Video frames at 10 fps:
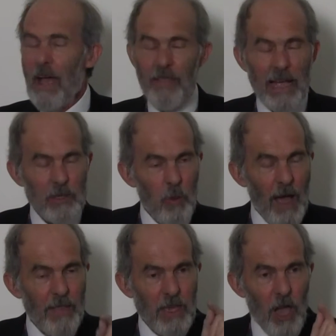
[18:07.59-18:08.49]
That's
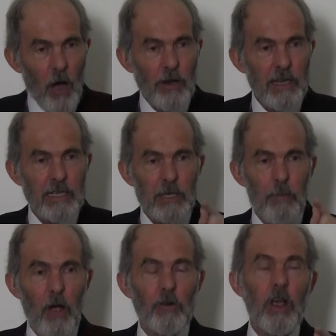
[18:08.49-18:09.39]
why the yogis
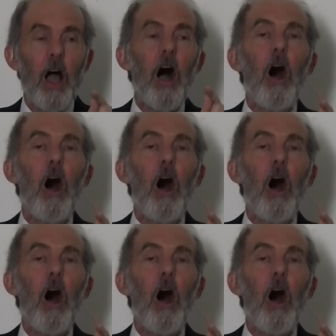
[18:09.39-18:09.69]
spoke